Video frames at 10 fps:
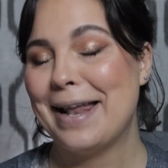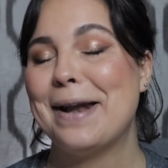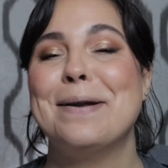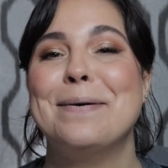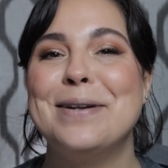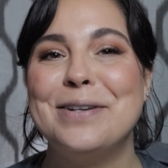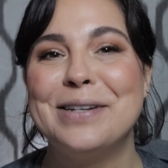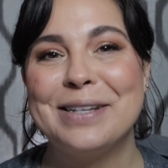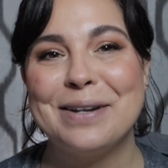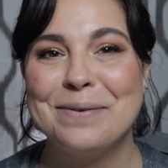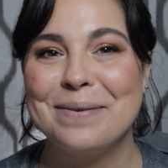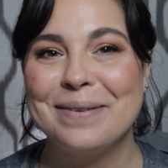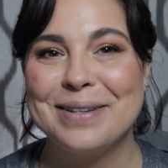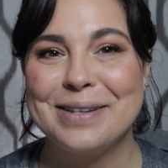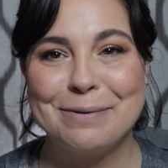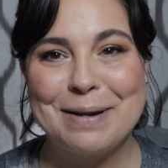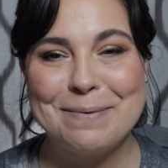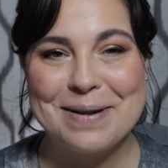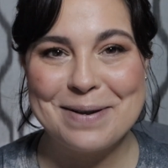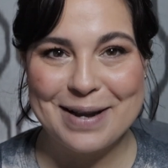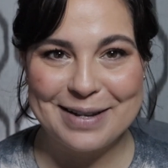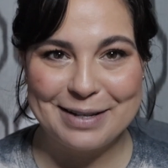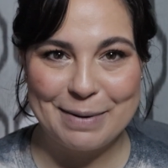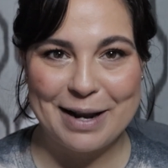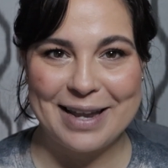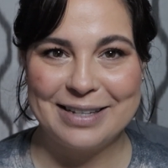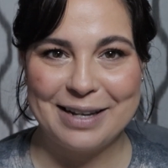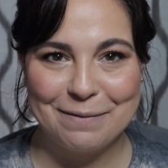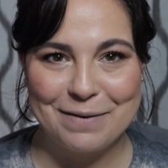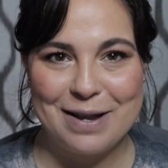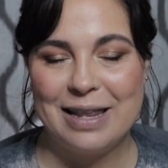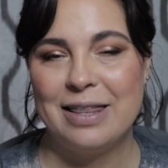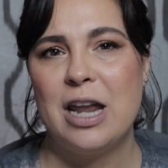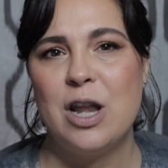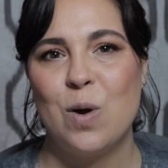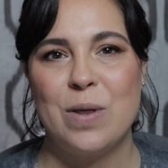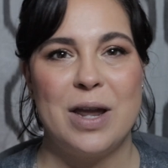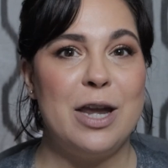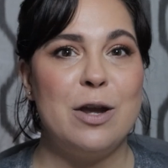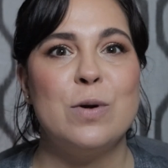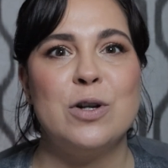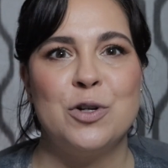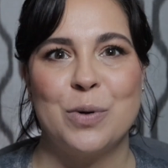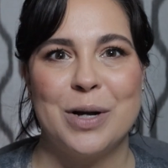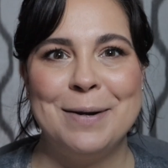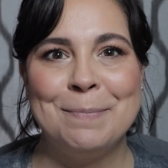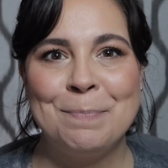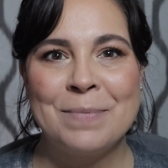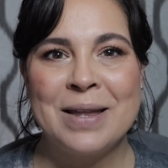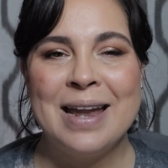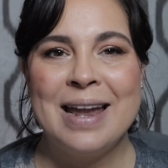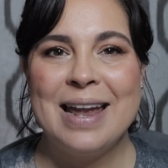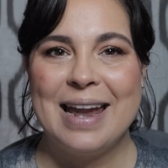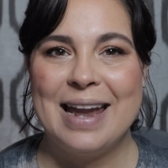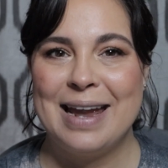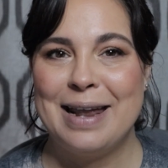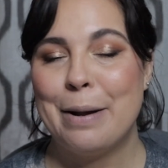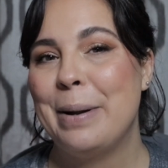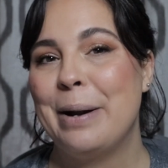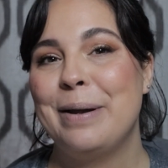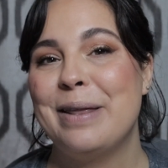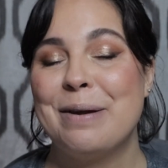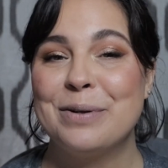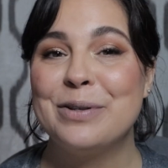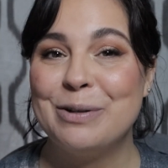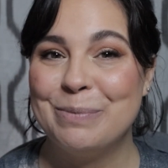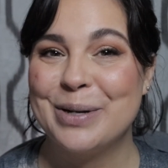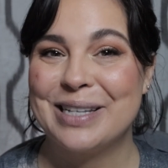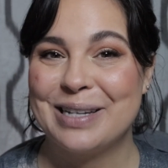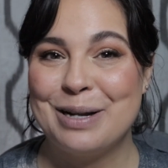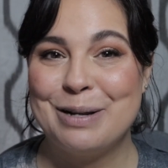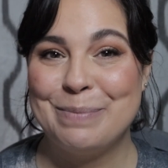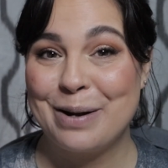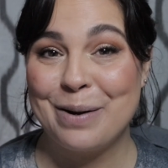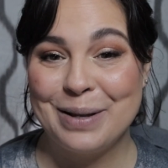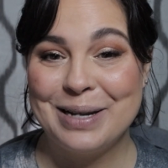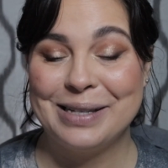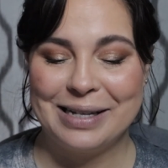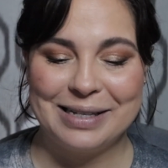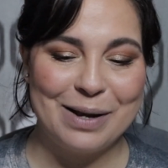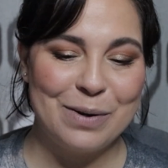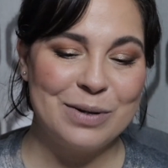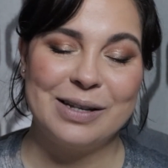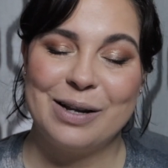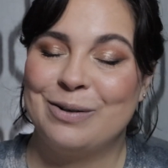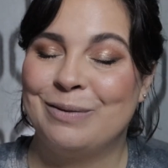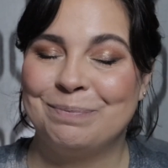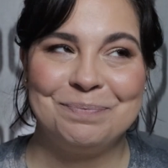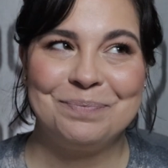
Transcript: I don't know, it's just so sweet when your kids pick things out for you that they know that you enjoy. And apparently they were super excited to pick all these things out, so